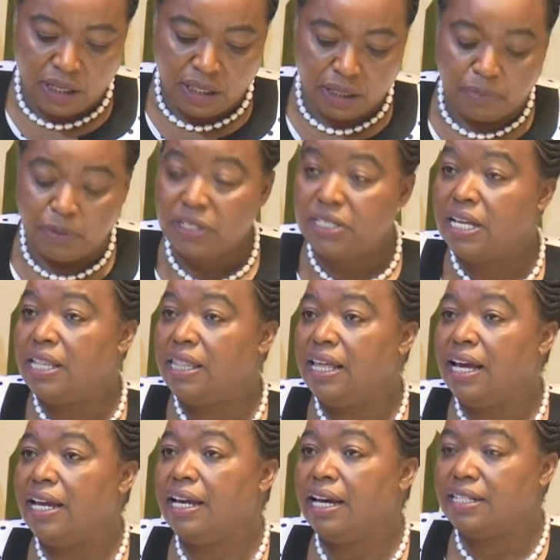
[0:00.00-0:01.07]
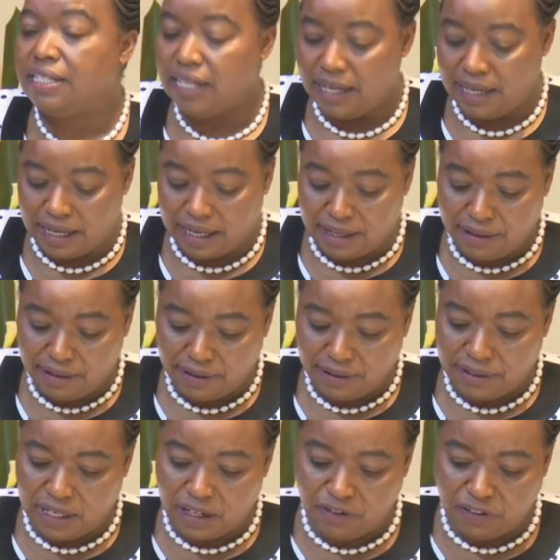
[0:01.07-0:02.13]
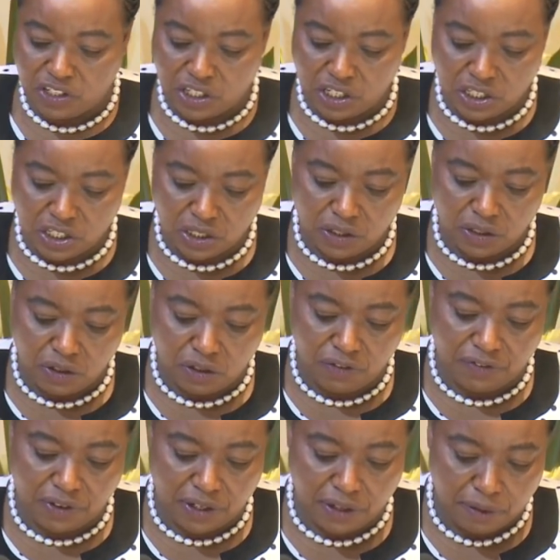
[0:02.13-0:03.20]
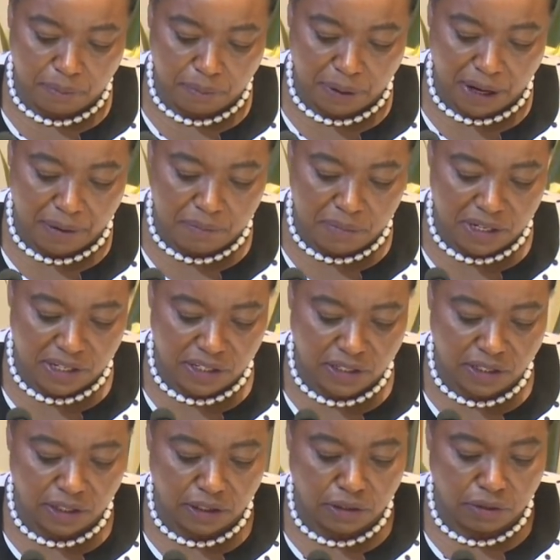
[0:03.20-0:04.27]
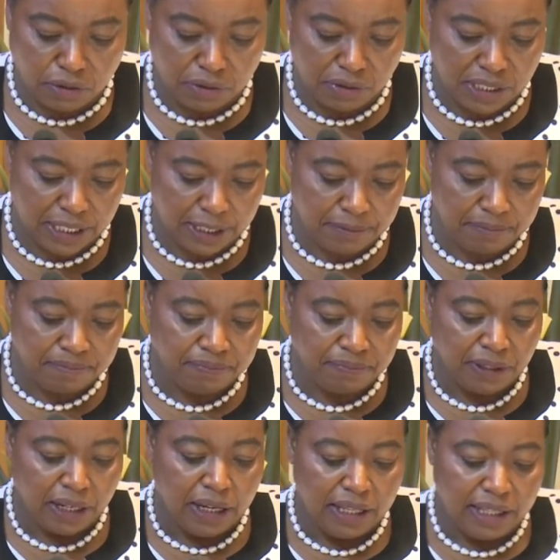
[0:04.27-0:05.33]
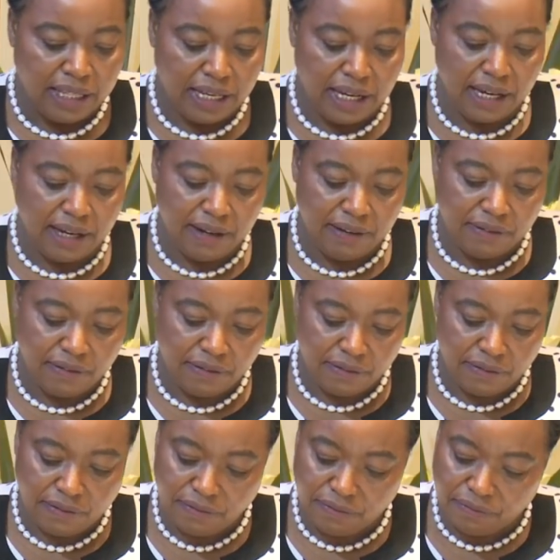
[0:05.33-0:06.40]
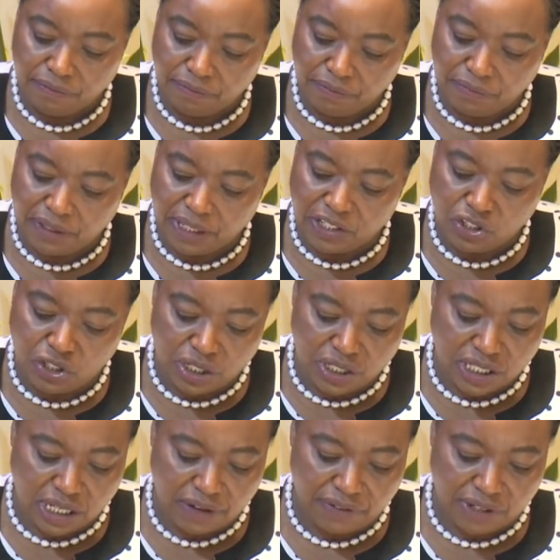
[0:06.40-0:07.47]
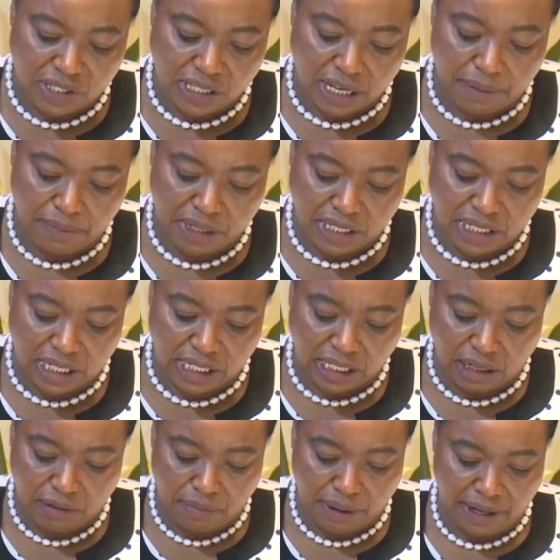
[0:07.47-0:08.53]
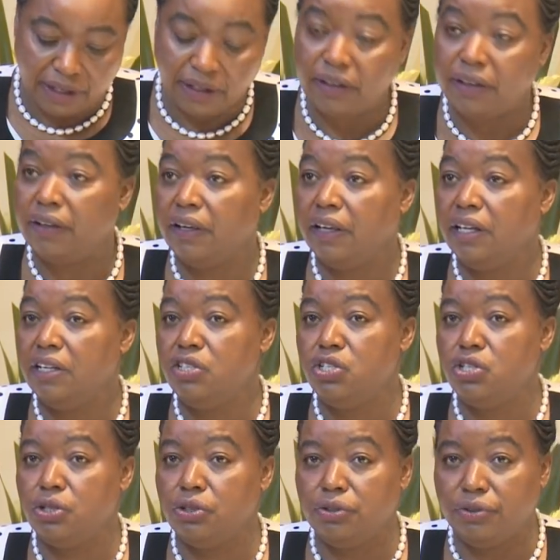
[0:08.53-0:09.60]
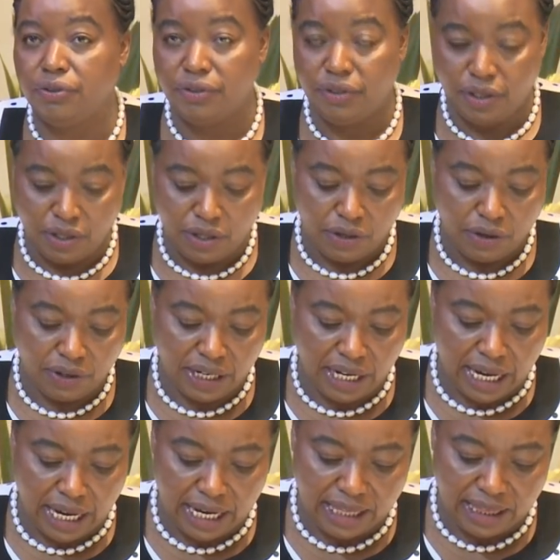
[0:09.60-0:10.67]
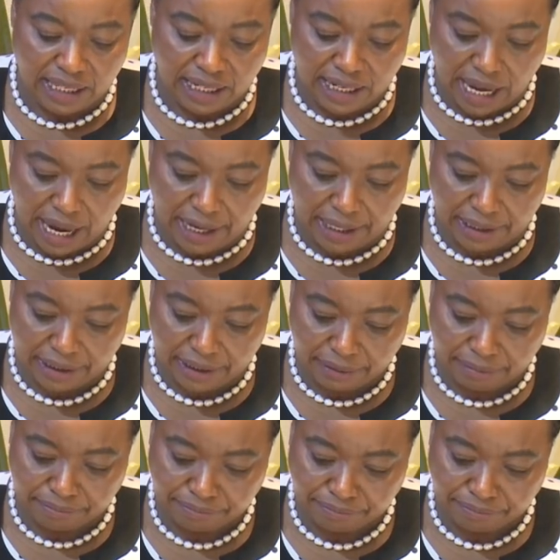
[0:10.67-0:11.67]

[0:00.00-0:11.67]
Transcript: The president then attended, on the invitation of uh, Prime Minister Trudeau, the, the G7 summit in Quebec in June on 8th and 9th.